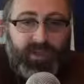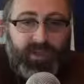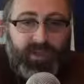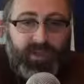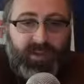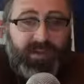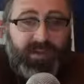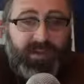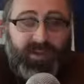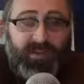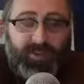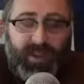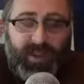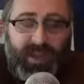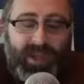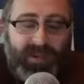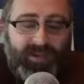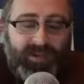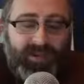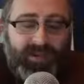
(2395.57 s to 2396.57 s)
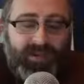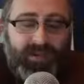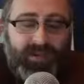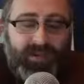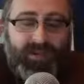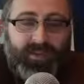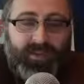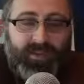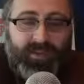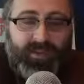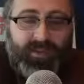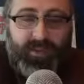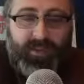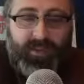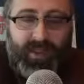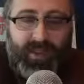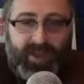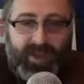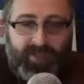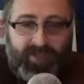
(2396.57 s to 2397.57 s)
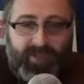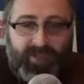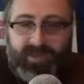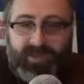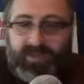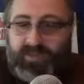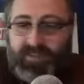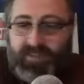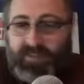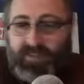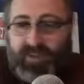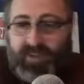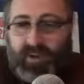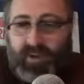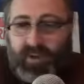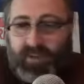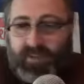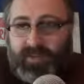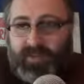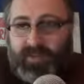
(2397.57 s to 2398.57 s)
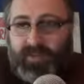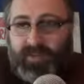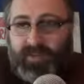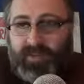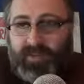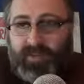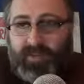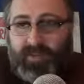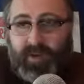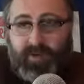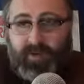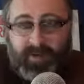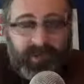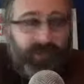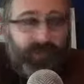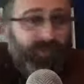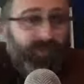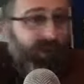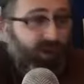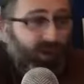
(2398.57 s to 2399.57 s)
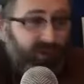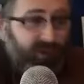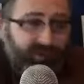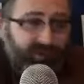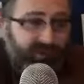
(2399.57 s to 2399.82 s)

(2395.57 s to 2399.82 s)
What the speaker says: That is my answer. That has been my answer since the start. You know, you've heard me